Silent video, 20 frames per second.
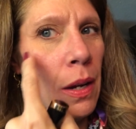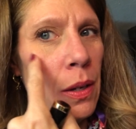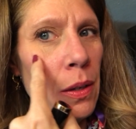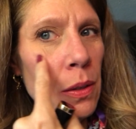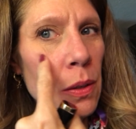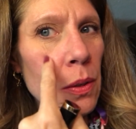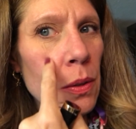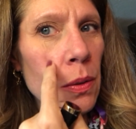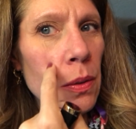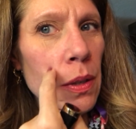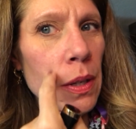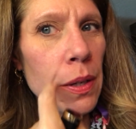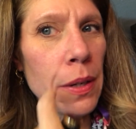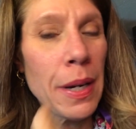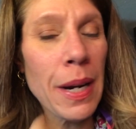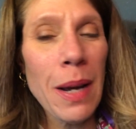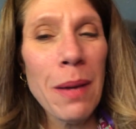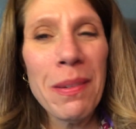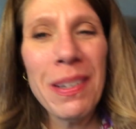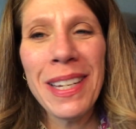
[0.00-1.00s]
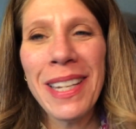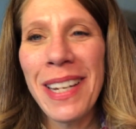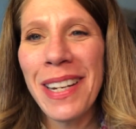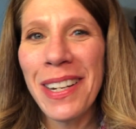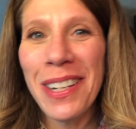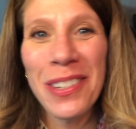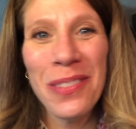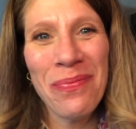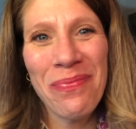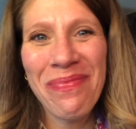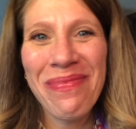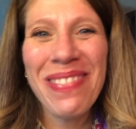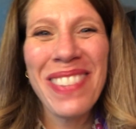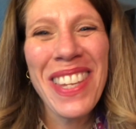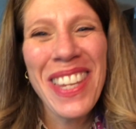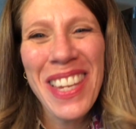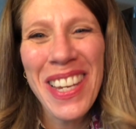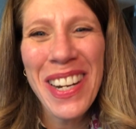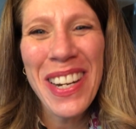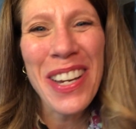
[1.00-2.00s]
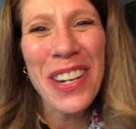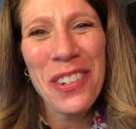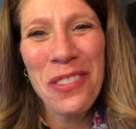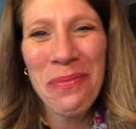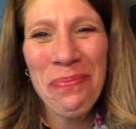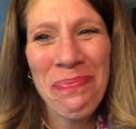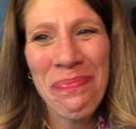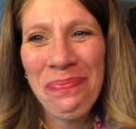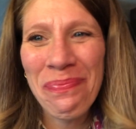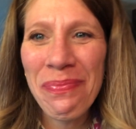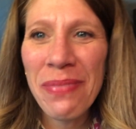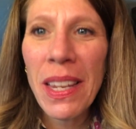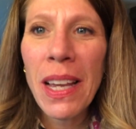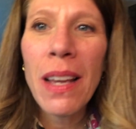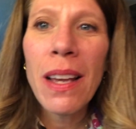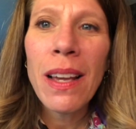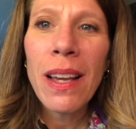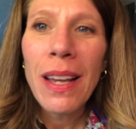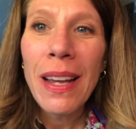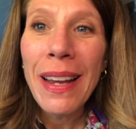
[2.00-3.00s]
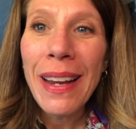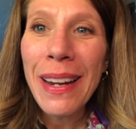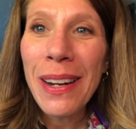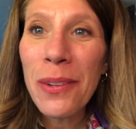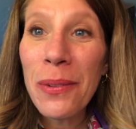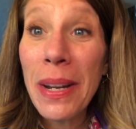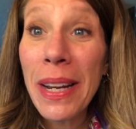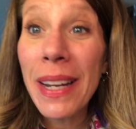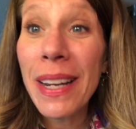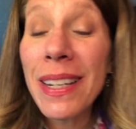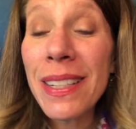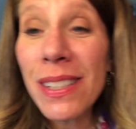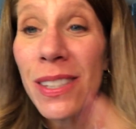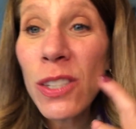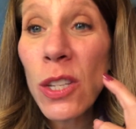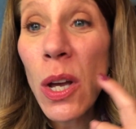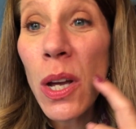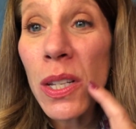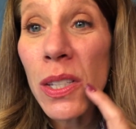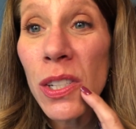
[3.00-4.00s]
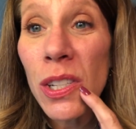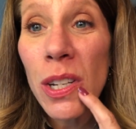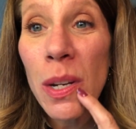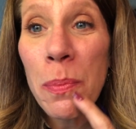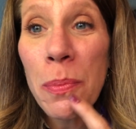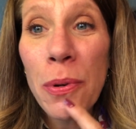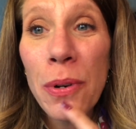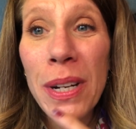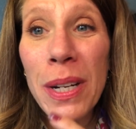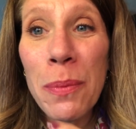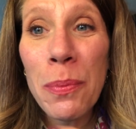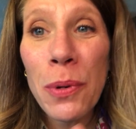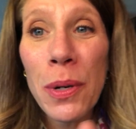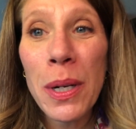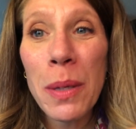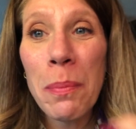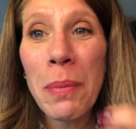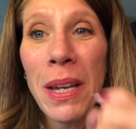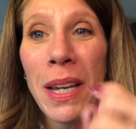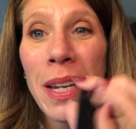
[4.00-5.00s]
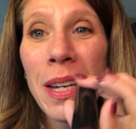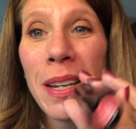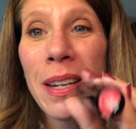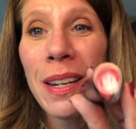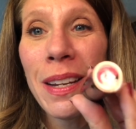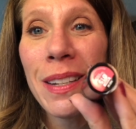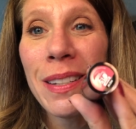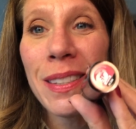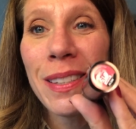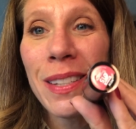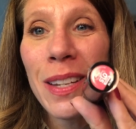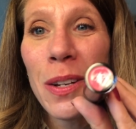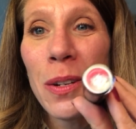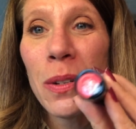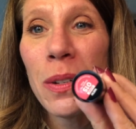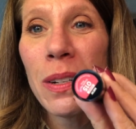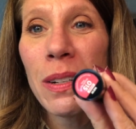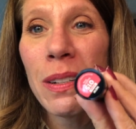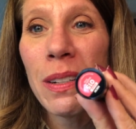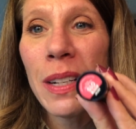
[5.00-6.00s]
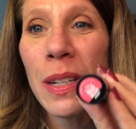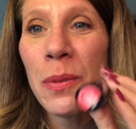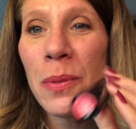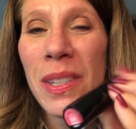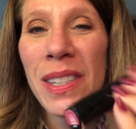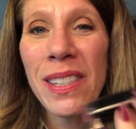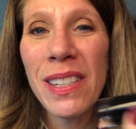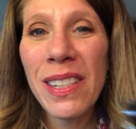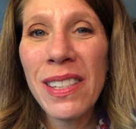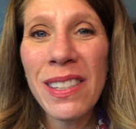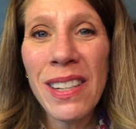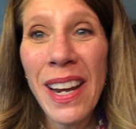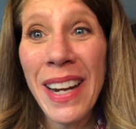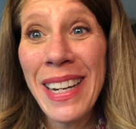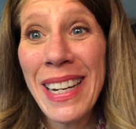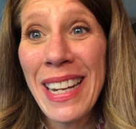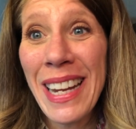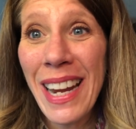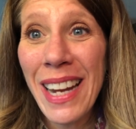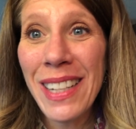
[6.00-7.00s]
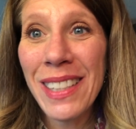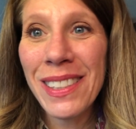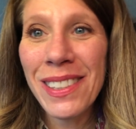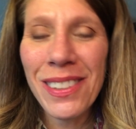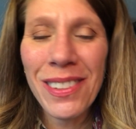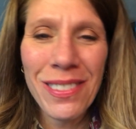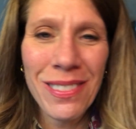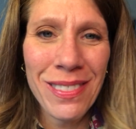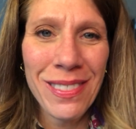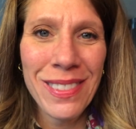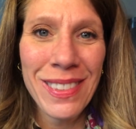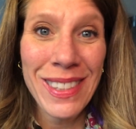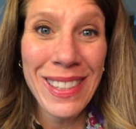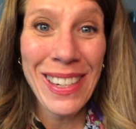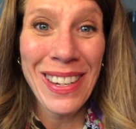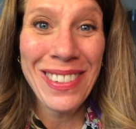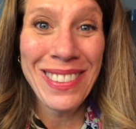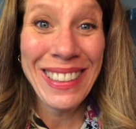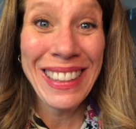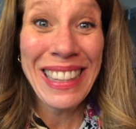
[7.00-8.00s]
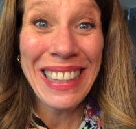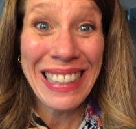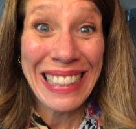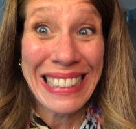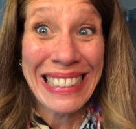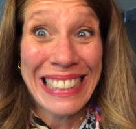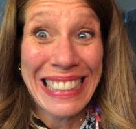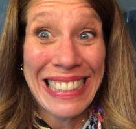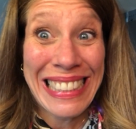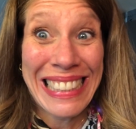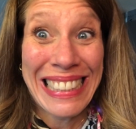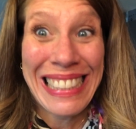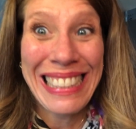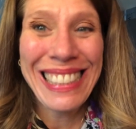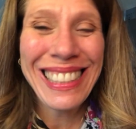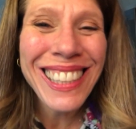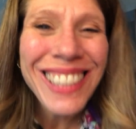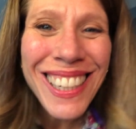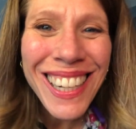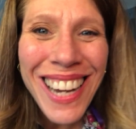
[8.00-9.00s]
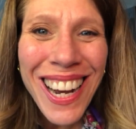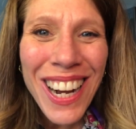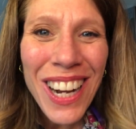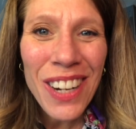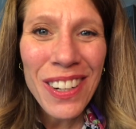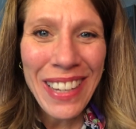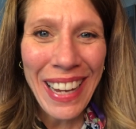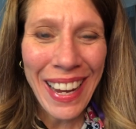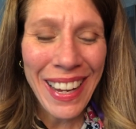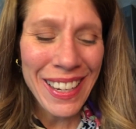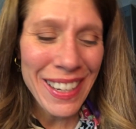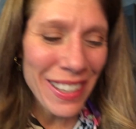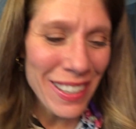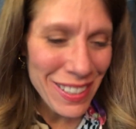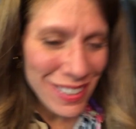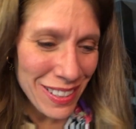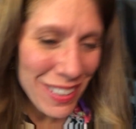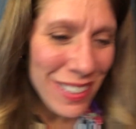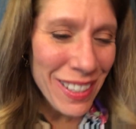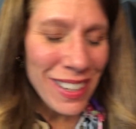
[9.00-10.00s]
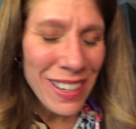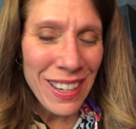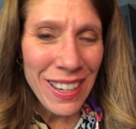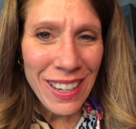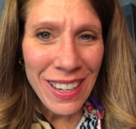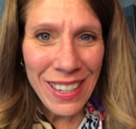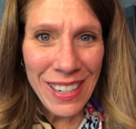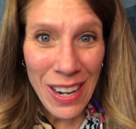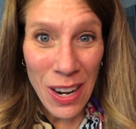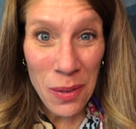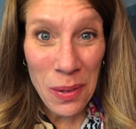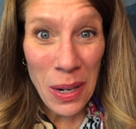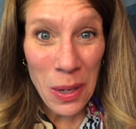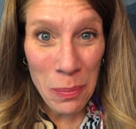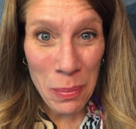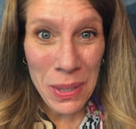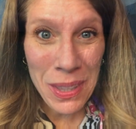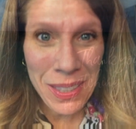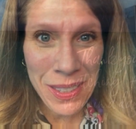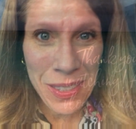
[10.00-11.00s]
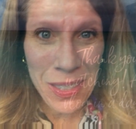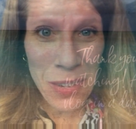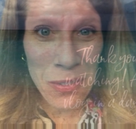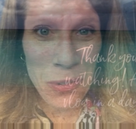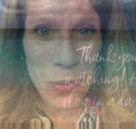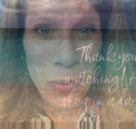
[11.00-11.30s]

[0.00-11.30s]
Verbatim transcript: two that are coming here, you know. Anyway, it's such a pretty, pretty pink. So it was six ninety-eight. So okay. Now I'm gonna put this stuff